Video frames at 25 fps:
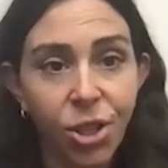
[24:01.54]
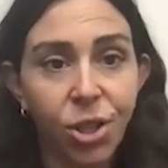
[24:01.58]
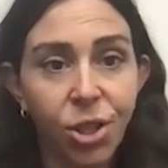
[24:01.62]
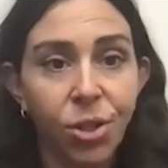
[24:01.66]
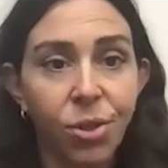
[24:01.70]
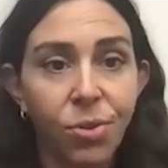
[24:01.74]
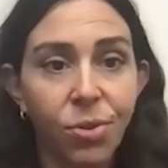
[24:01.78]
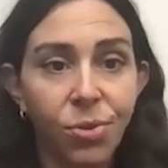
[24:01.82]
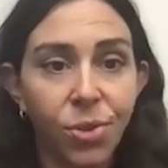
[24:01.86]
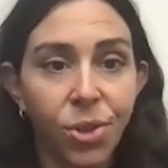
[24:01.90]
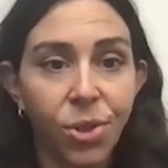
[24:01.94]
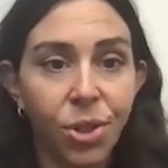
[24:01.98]

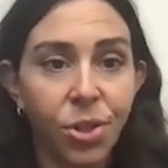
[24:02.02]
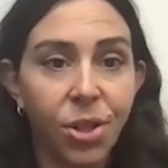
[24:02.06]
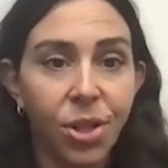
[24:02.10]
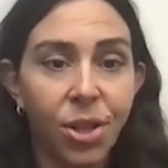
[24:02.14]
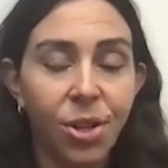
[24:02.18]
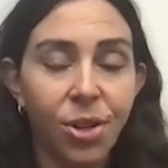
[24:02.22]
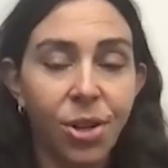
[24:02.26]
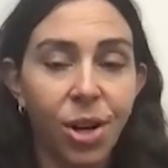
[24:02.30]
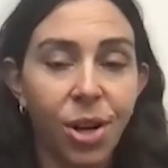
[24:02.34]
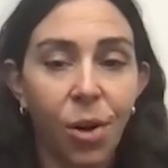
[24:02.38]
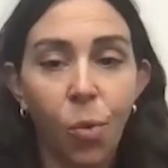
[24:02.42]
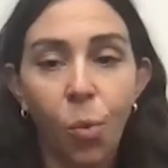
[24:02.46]
too so that
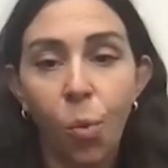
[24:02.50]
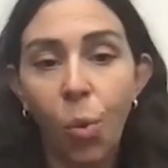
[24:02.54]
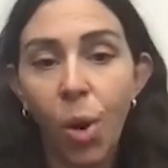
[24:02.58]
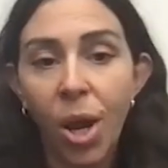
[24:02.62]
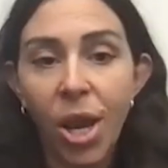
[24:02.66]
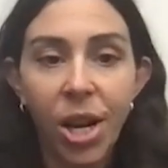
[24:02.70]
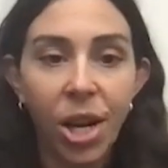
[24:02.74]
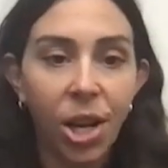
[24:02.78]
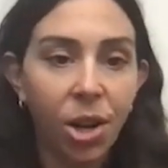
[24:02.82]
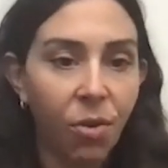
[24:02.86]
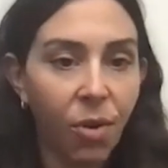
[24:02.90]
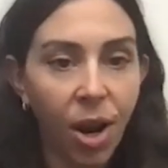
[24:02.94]
you're not
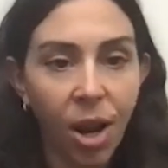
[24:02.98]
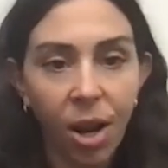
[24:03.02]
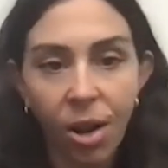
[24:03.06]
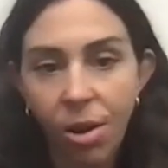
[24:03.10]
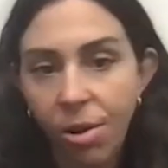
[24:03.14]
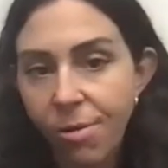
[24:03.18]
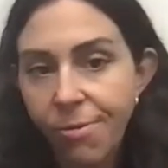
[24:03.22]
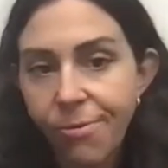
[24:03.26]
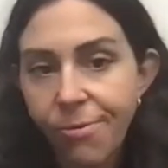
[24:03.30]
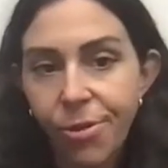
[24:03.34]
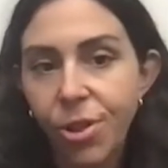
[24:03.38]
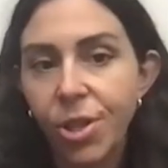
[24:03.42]
waiting
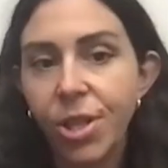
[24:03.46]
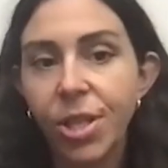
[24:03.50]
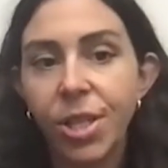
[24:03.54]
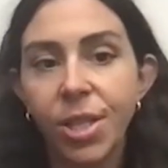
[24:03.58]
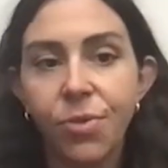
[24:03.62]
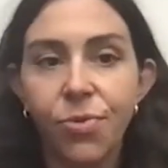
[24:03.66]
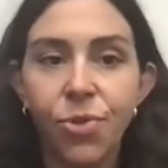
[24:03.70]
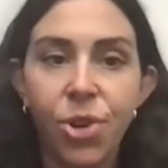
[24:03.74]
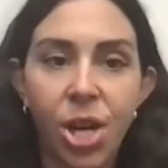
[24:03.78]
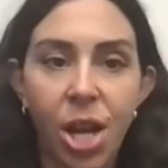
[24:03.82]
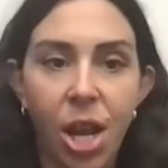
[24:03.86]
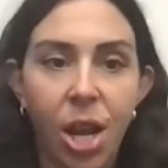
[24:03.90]
around for this
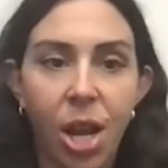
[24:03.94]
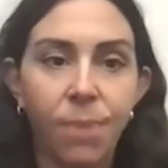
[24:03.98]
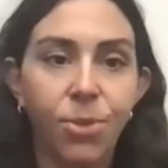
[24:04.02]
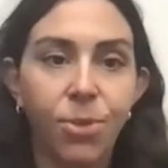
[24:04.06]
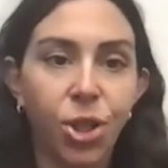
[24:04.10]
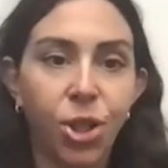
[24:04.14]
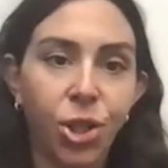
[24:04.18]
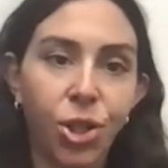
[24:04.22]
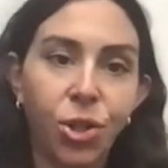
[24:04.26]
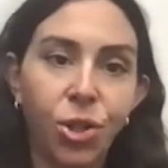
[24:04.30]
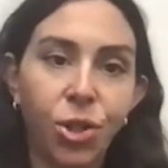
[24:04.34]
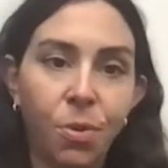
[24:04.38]
3d
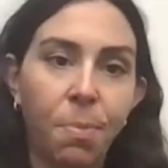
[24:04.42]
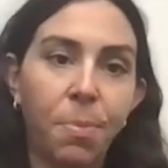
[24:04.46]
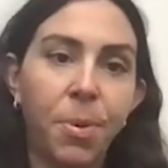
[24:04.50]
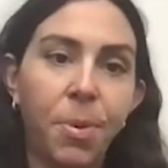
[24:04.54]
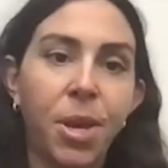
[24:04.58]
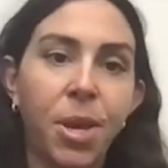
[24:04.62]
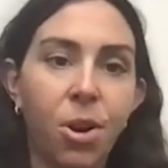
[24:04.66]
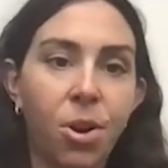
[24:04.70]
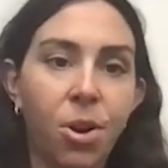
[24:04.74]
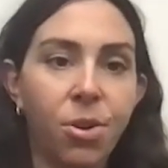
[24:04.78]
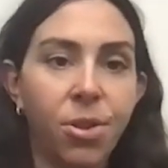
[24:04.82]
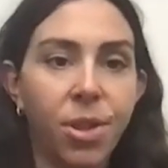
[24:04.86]
object to
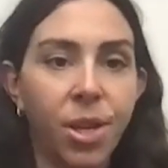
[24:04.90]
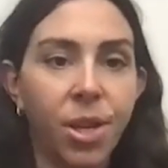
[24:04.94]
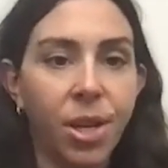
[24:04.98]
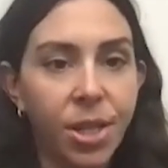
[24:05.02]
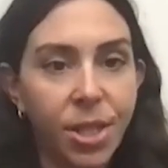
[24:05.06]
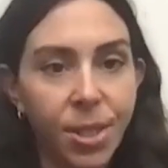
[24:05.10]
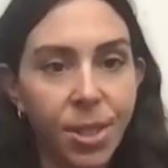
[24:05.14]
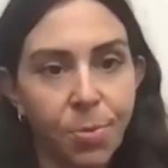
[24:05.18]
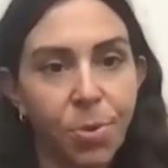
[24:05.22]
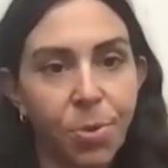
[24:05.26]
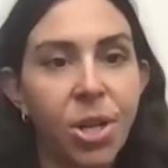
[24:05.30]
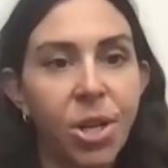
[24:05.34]
appear that
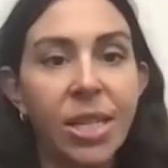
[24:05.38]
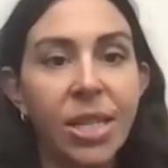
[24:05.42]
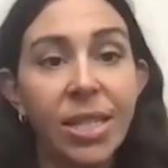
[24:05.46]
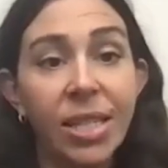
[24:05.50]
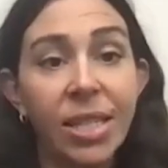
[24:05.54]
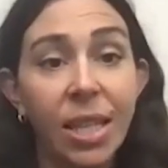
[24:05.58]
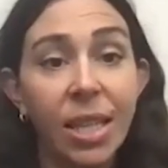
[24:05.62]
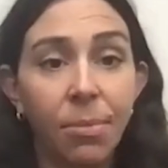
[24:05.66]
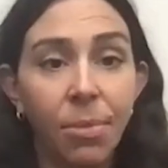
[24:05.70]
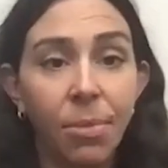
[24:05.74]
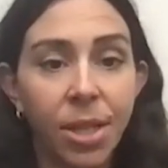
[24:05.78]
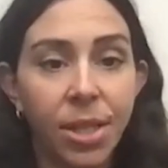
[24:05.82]
it's pretty
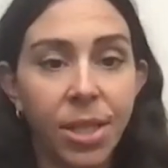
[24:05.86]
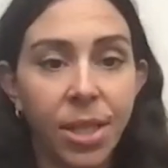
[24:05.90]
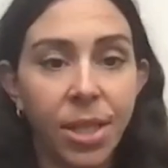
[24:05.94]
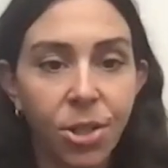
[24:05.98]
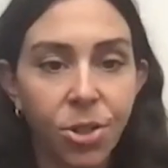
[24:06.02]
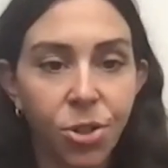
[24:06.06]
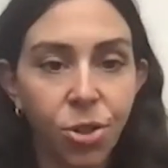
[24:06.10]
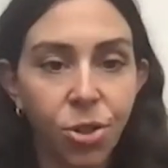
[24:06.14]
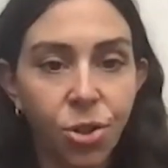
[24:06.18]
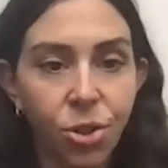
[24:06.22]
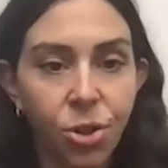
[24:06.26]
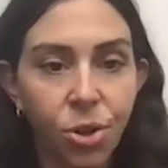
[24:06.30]
seamless
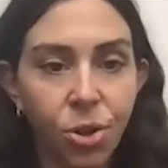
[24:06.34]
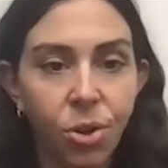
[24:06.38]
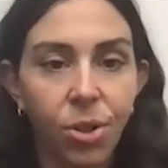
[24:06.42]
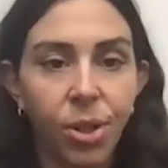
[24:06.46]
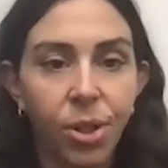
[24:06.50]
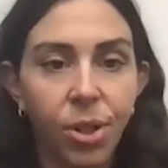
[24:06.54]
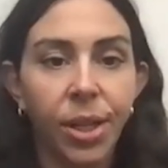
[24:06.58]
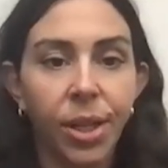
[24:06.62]
as you're scrolling